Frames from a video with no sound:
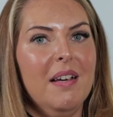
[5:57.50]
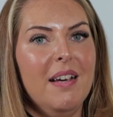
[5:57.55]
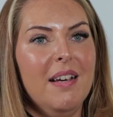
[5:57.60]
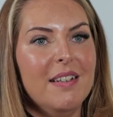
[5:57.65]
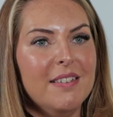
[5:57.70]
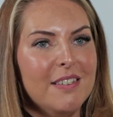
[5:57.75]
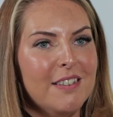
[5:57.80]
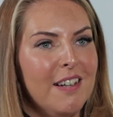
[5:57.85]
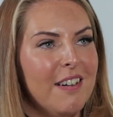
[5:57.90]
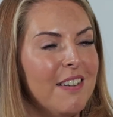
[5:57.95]

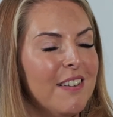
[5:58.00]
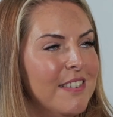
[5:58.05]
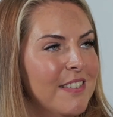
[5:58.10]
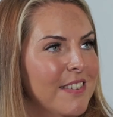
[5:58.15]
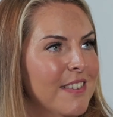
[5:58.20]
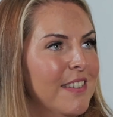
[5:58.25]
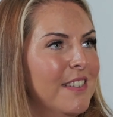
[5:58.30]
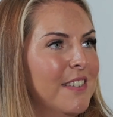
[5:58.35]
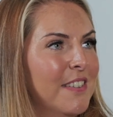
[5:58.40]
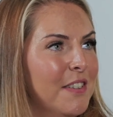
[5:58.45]
It
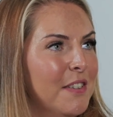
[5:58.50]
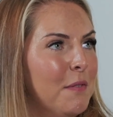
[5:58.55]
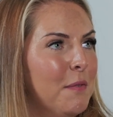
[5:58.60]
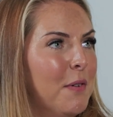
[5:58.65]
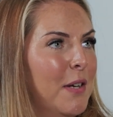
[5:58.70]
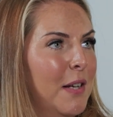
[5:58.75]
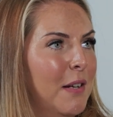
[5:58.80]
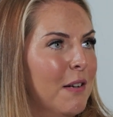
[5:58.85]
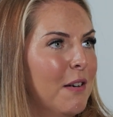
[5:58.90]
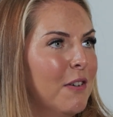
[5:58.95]
does. It does
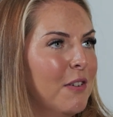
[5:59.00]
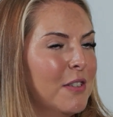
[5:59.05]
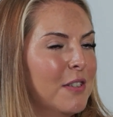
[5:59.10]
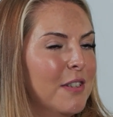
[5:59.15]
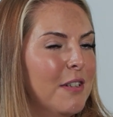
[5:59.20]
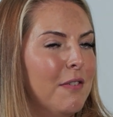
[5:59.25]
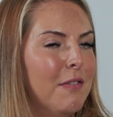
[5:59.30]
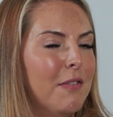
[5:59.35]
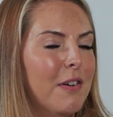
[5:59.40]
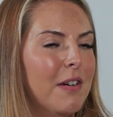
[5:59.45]
feel a lot
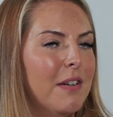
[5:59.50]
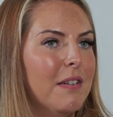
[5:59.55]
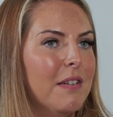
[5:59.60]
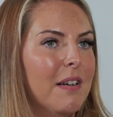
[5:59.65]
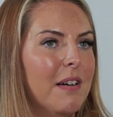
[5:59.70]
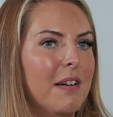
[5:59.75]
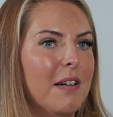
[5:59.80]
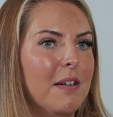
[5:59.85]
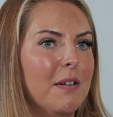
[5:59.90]
different.